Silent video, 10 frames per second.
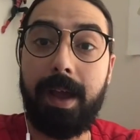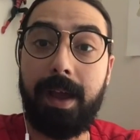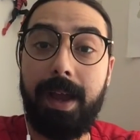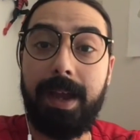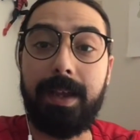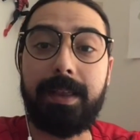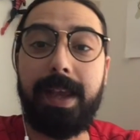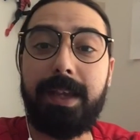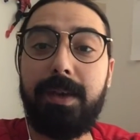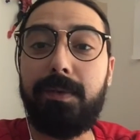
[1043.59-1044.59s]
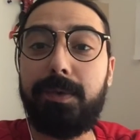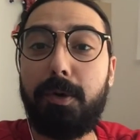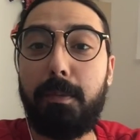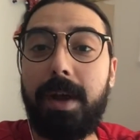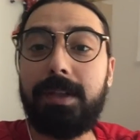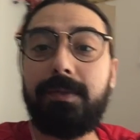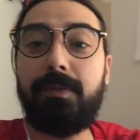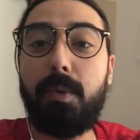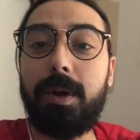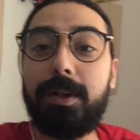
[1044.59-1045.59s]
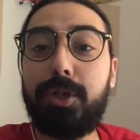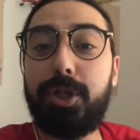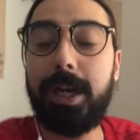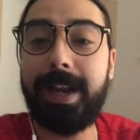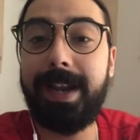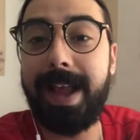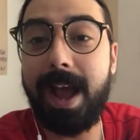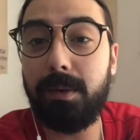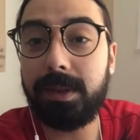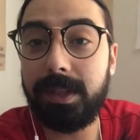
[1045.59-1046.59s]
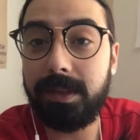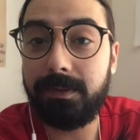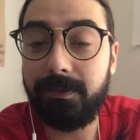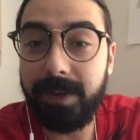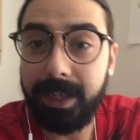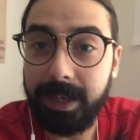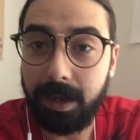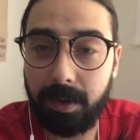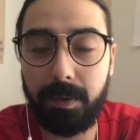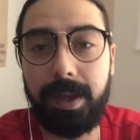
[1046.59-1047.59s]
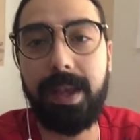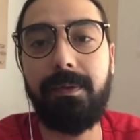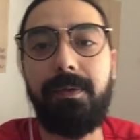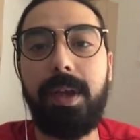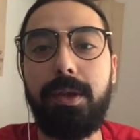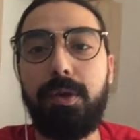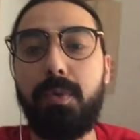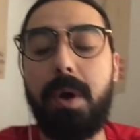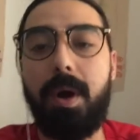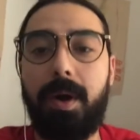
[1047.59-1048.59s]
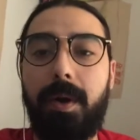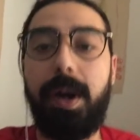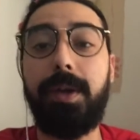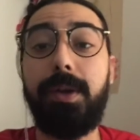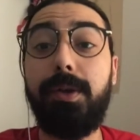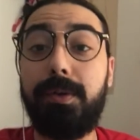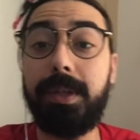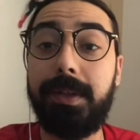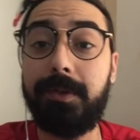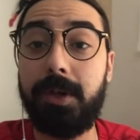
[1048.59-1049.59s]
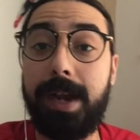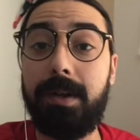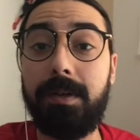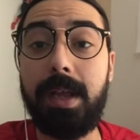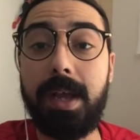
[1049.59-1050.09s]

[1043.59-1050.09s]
Hey, thank you so much for checking out this video. If you are new to this channel,